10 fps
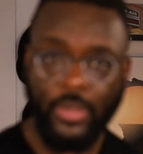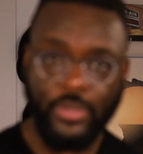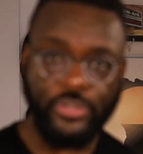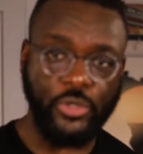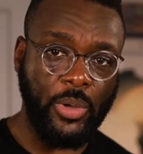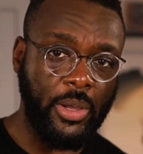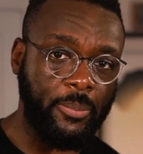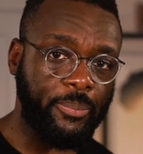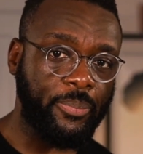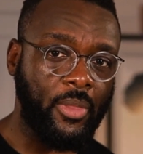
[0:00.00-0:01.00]
So
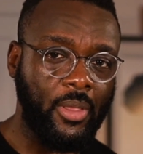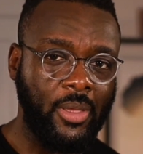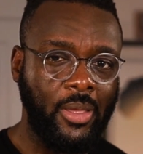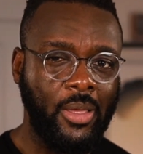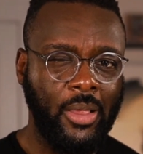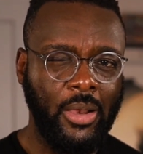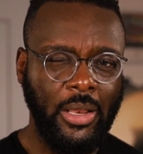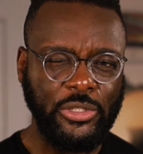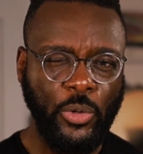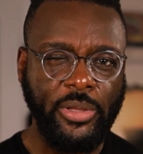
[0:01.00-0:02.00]

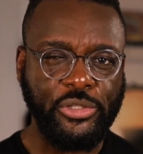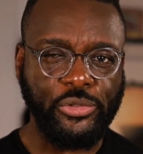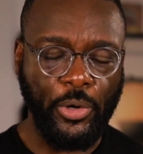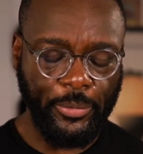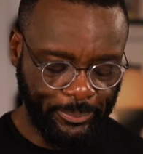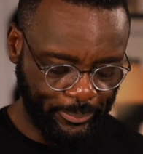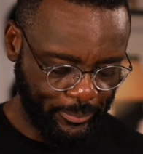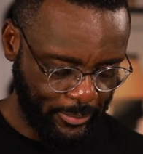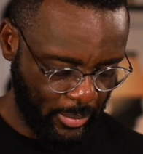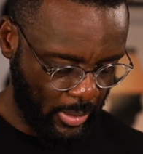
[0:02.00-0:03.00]
let's go ahead and start.
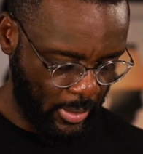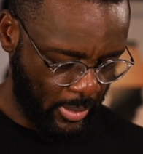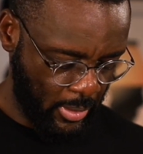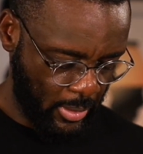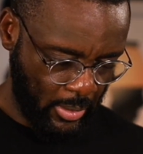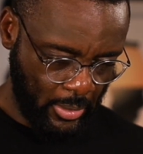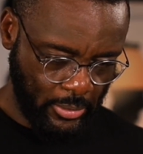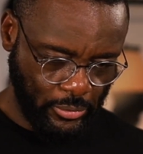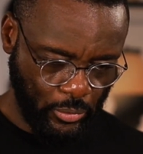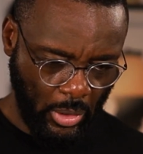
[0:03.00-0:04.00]

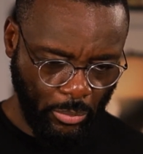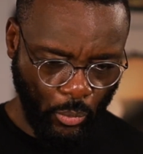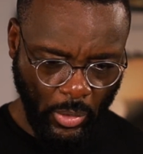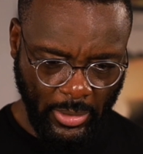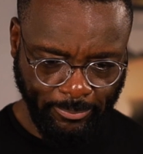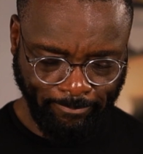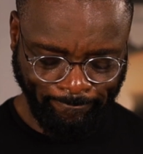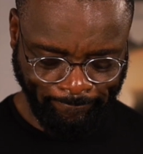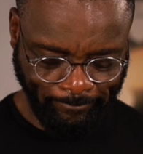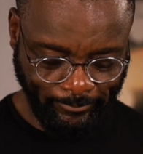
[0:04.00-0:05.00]
So number one,
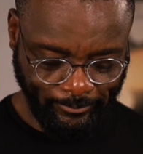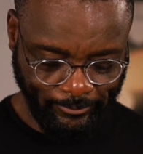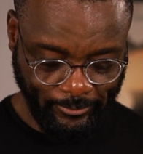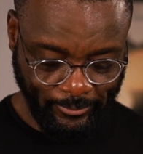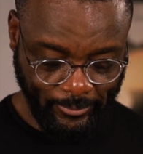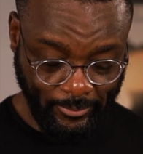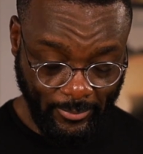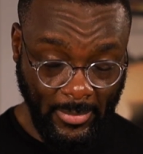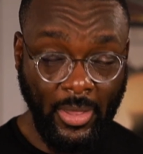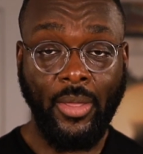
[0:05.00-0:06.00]

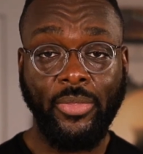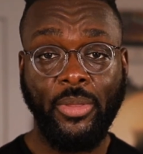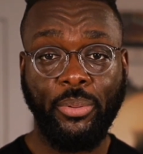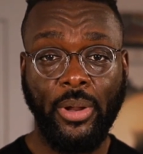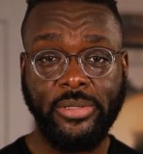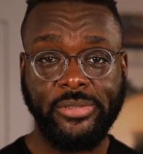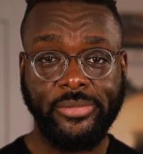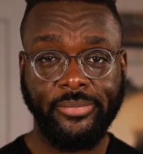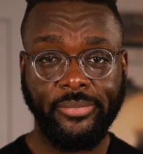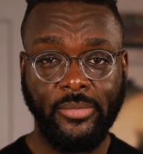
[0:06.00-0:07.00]
the
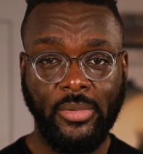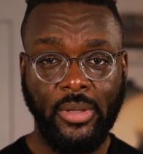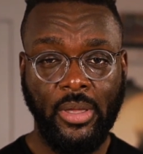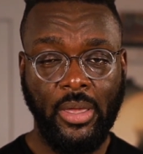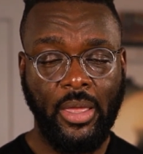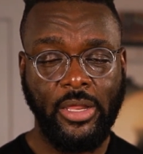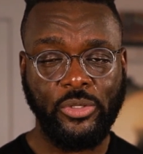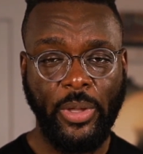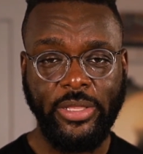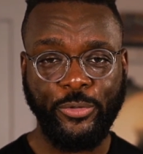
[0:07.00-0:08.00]
price
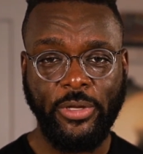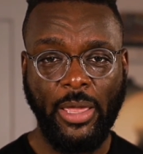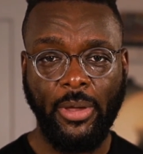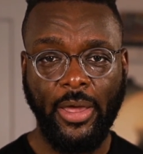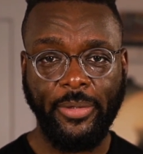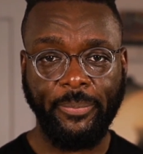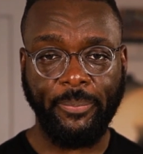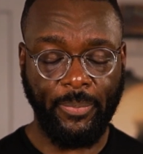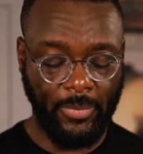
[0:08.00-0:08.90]
is way too damn high.